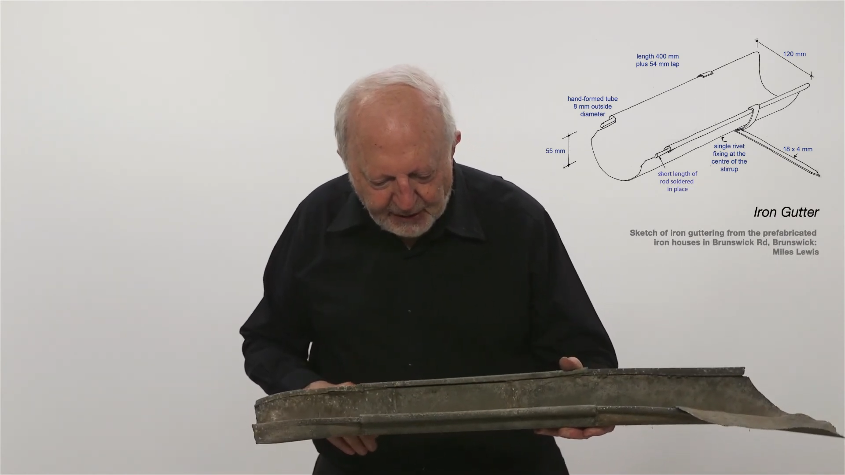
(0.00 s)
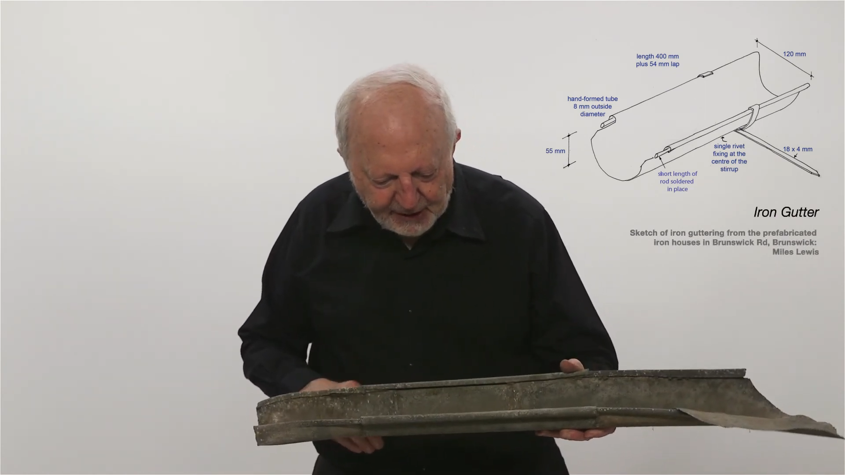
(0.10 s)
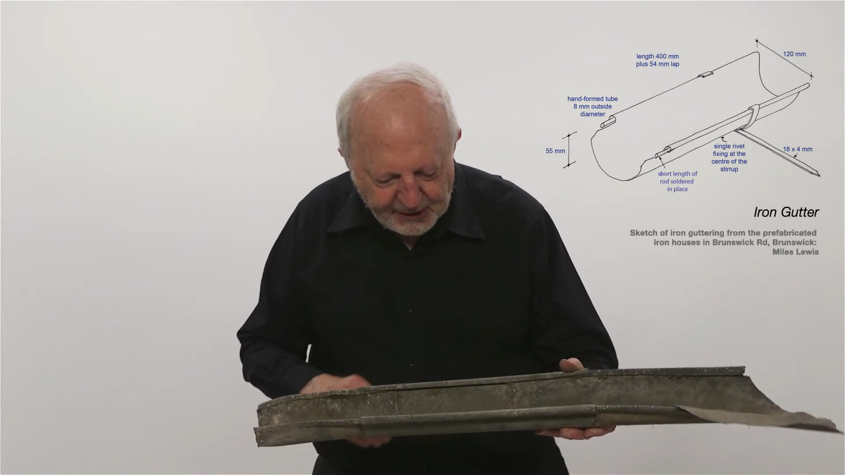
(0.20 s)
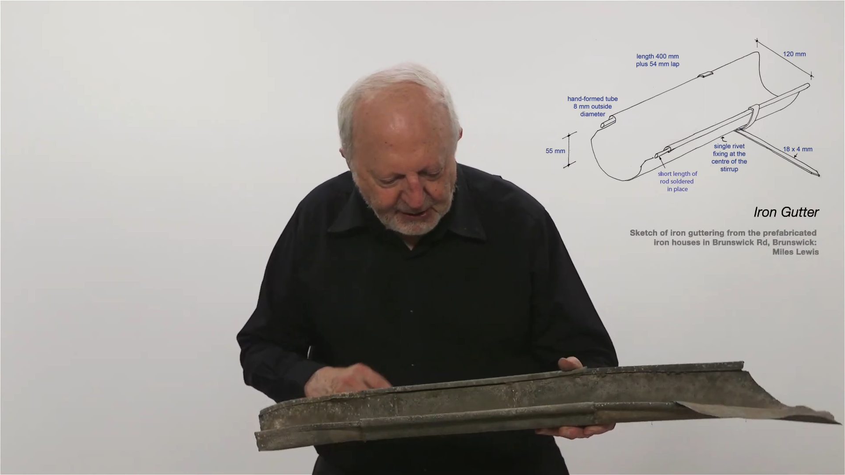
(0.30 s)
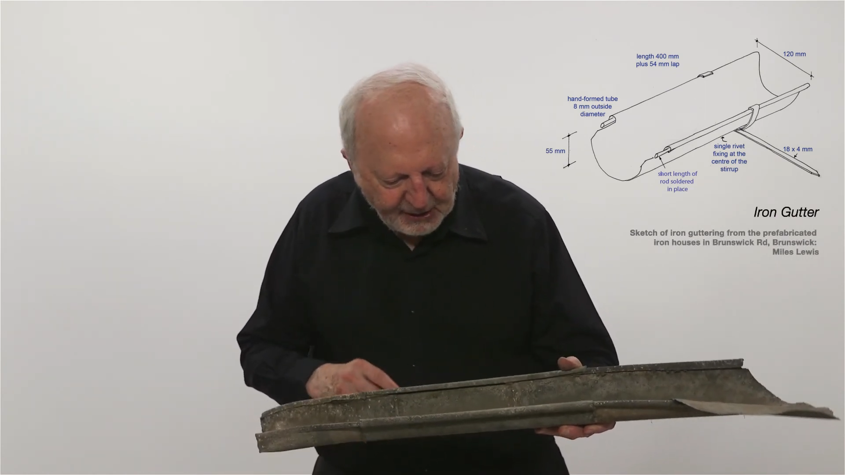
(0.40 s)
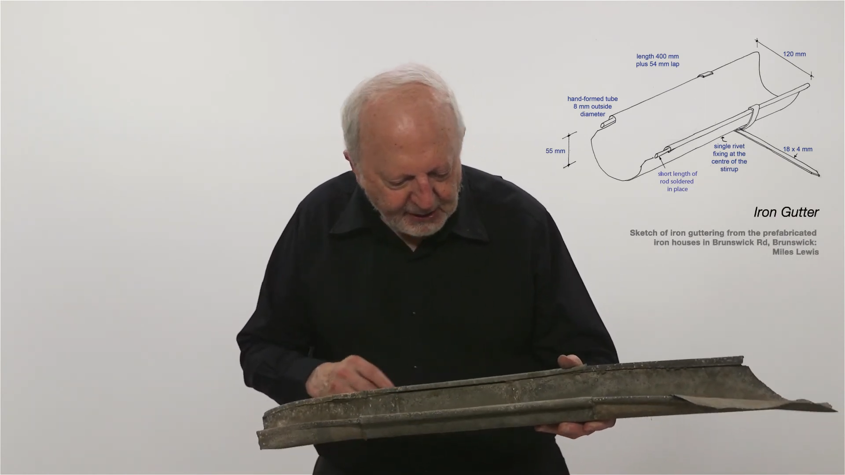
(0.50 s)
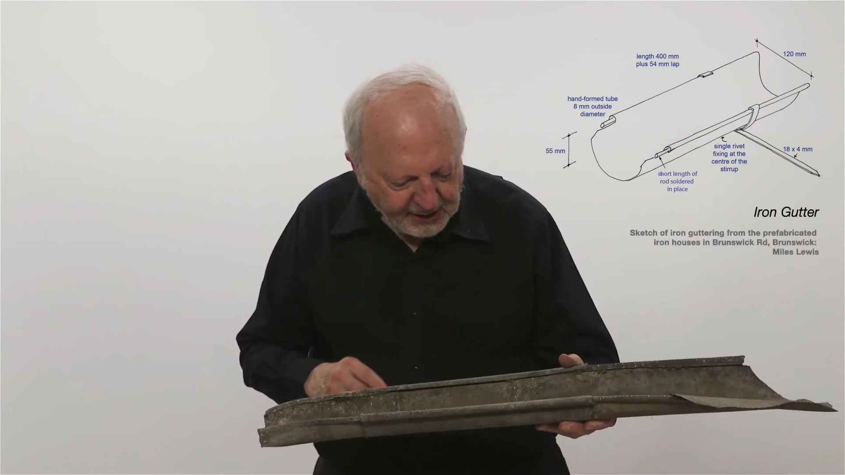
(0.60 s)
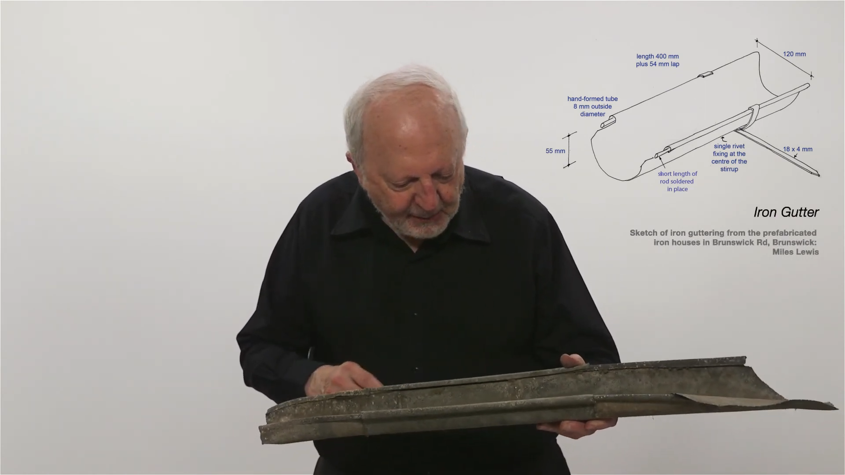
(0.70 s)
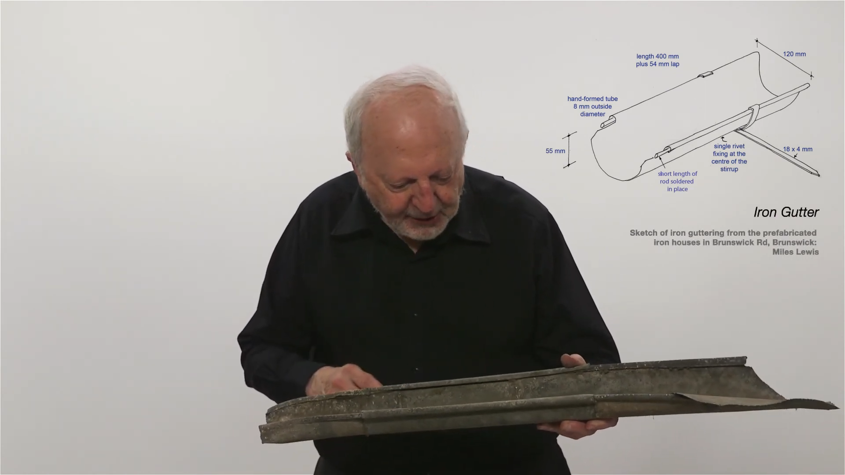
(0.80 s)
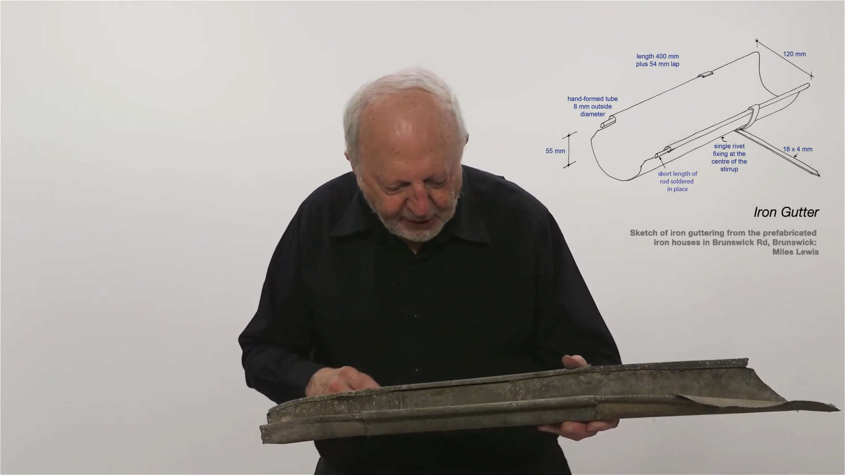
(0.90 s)
that is, it's a
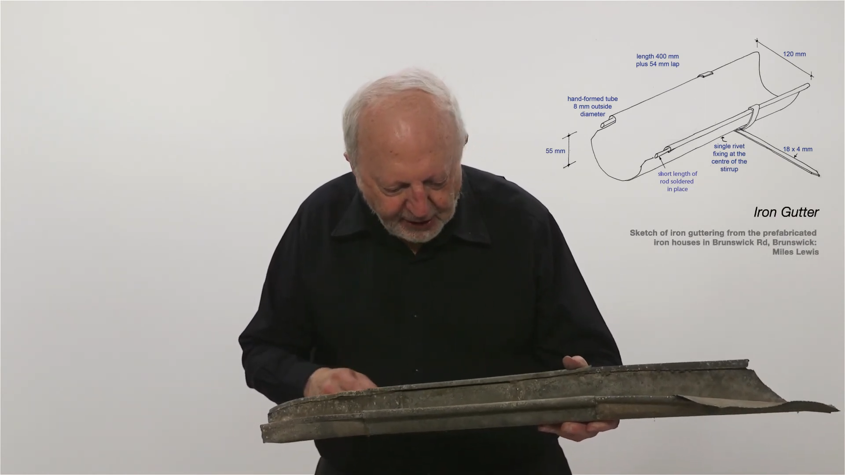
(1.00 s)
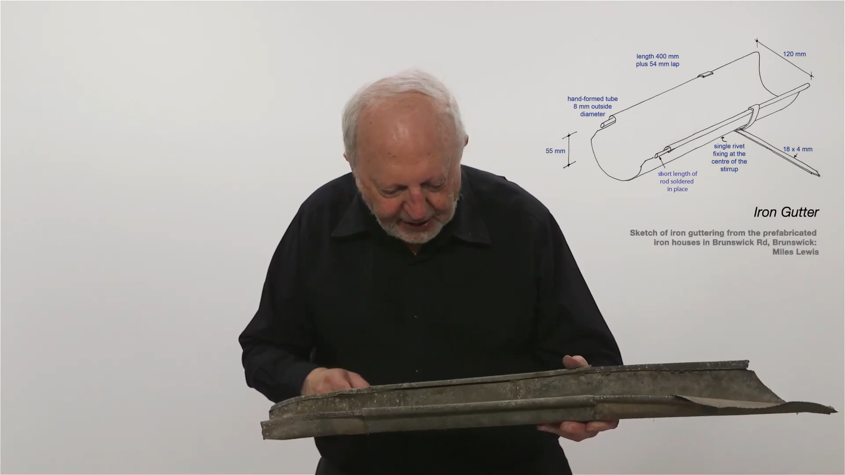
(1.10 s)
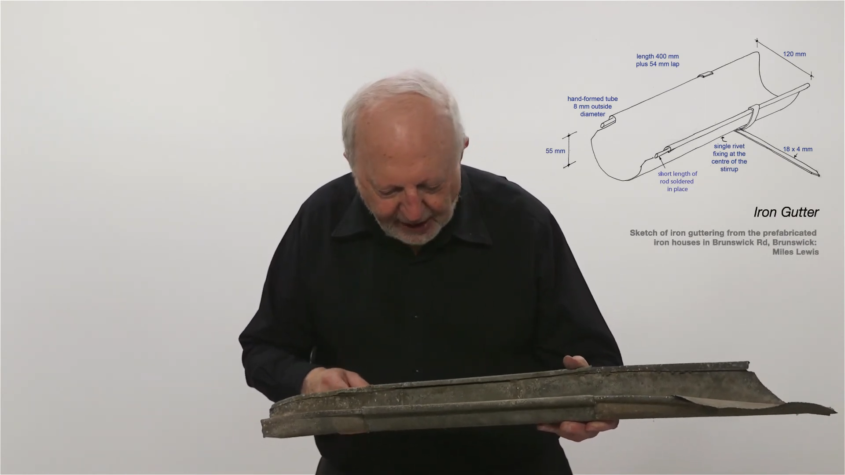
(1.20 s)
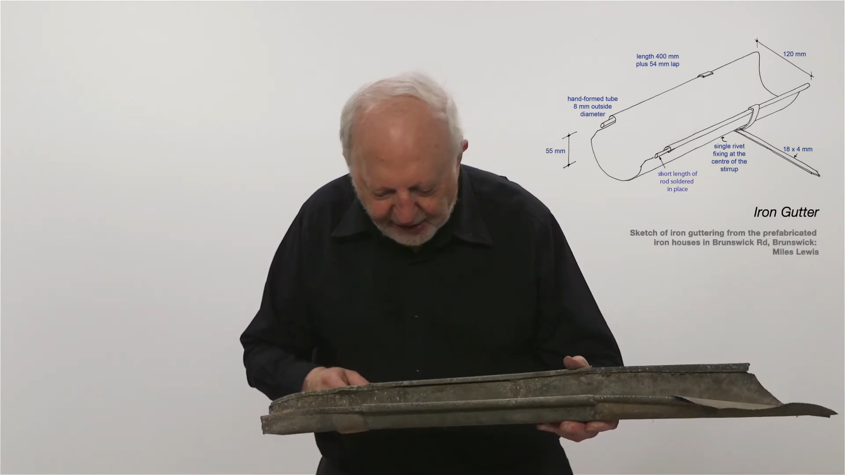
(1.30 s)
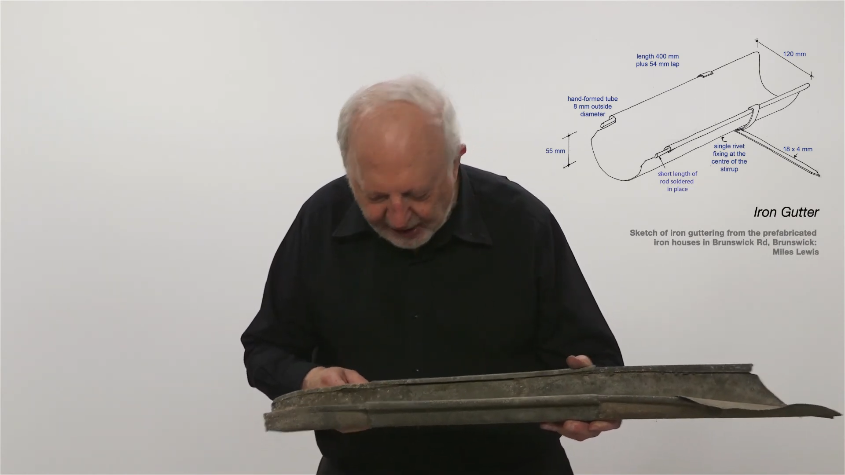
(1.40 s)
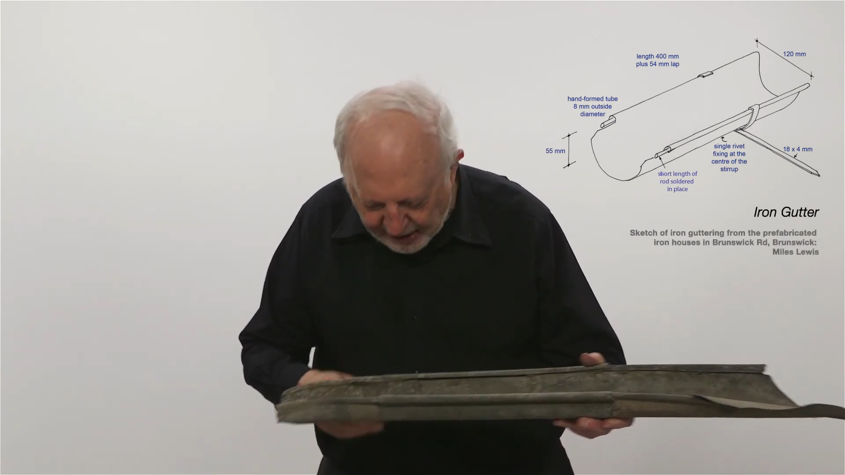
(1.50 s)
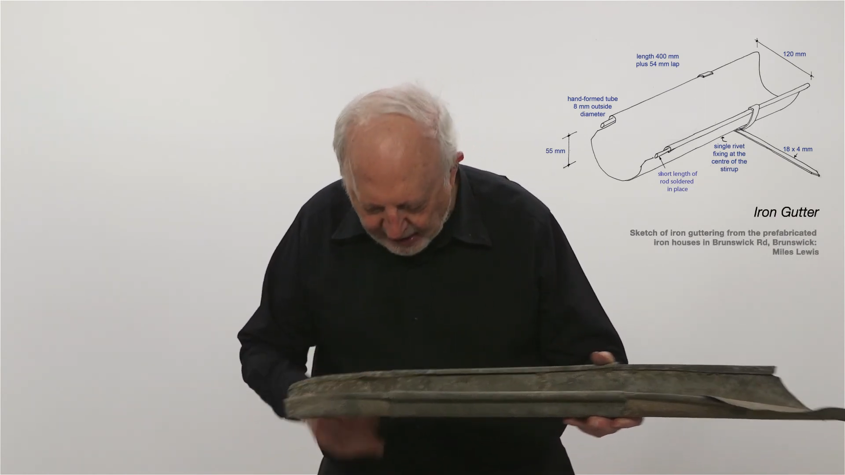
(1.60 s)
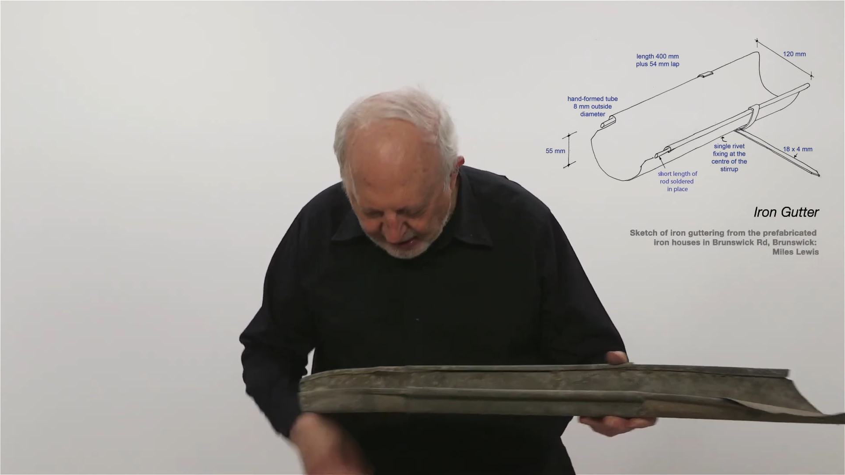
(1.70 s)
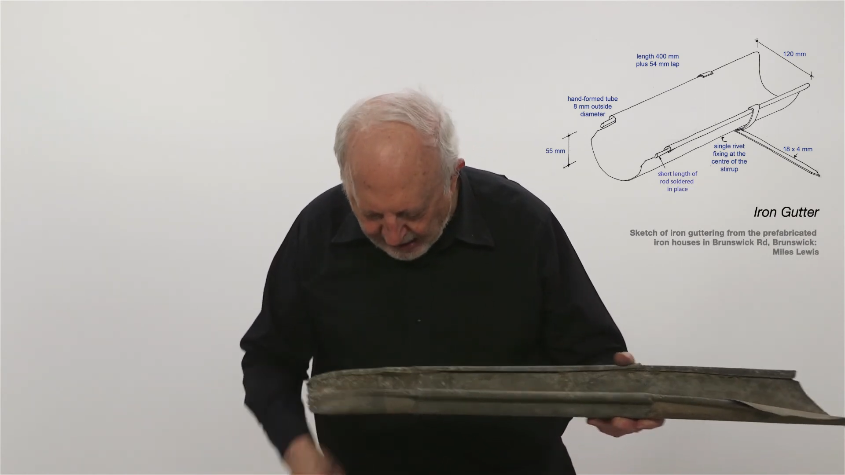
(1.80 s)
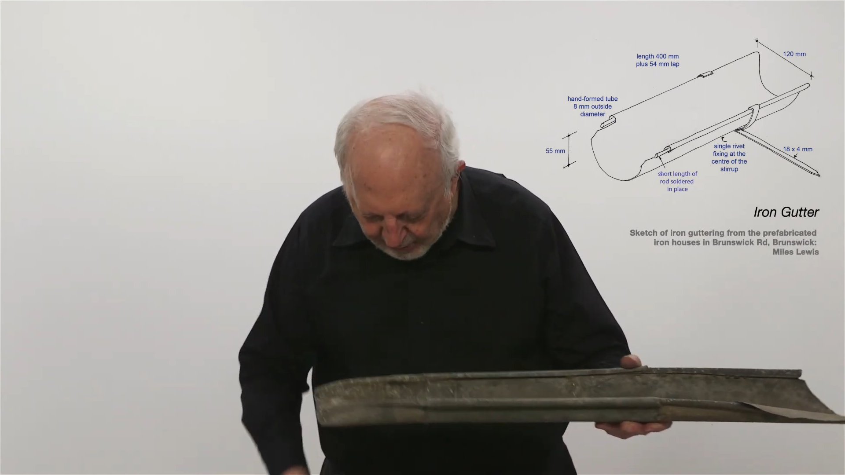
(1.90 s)
semicircular gutter, and